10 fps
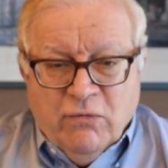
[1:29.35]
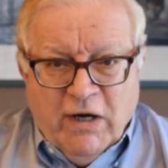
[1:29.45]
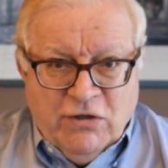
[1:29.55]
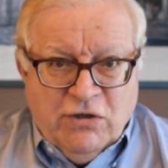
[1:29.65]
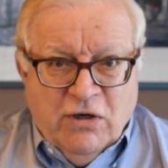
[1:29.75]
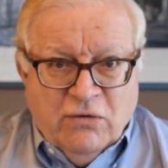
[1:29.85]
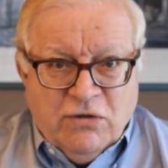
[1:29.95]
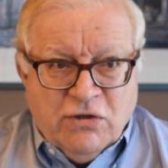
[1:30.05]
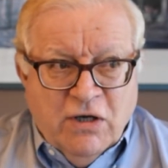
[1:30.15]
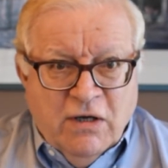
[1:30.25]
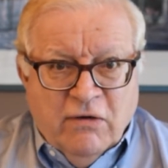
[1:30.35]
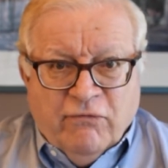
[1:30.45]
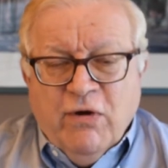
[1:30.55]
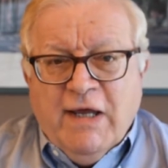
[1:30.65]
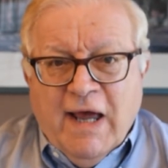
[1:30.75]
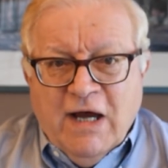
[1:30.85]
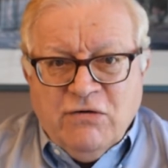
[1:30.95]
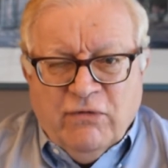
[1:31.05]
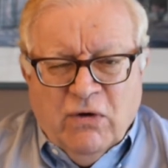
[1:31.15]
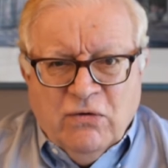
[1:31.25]
ratios, free cash
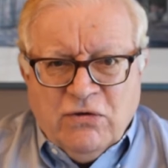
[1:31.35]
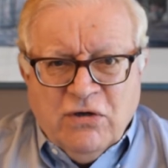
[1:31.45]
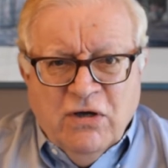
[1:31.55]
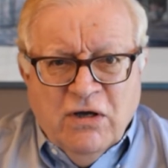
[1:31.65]
flows,